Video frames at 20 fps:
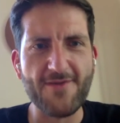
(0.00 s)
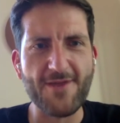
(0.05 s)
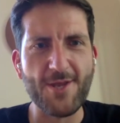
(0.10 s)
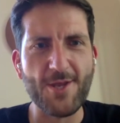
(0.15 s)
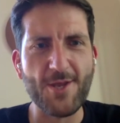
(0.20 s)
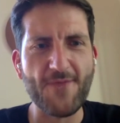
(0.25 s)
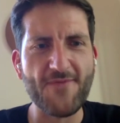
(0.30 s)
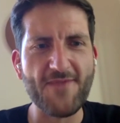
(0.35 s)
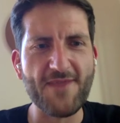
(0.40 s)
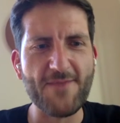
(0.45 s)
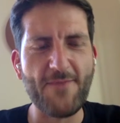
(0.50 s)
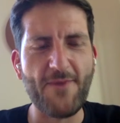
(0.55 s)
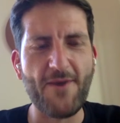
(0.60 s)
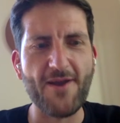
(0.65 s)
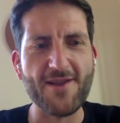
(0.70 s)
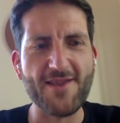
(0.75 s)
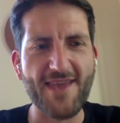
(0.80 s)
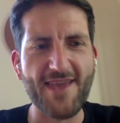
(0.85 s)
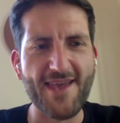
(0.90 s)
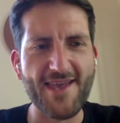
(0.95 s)
of the Shifted
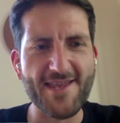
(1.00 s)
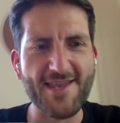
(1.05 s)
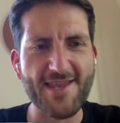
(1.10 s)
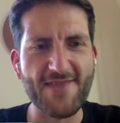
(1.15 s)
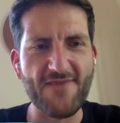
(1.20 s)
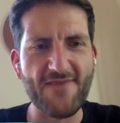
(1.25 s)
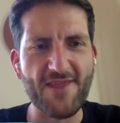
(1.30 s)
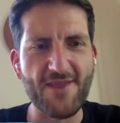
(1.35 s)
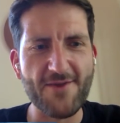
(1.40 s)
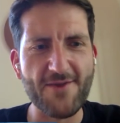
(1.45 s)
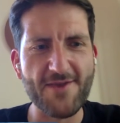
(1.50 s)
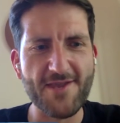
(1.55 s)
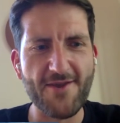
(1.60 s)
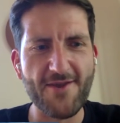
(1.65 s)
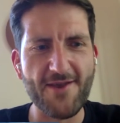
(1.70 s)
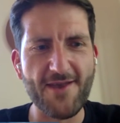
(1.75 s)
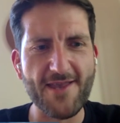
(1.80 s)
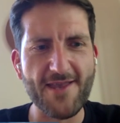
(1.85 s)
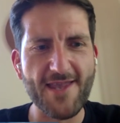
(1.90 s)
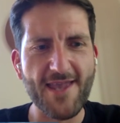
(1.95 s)
podcast and video
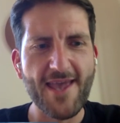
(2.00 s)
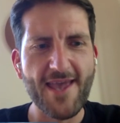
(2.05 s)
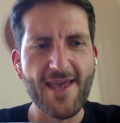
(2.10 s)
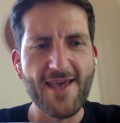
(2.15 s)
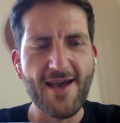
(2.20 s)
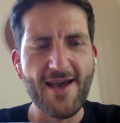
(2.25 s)
series.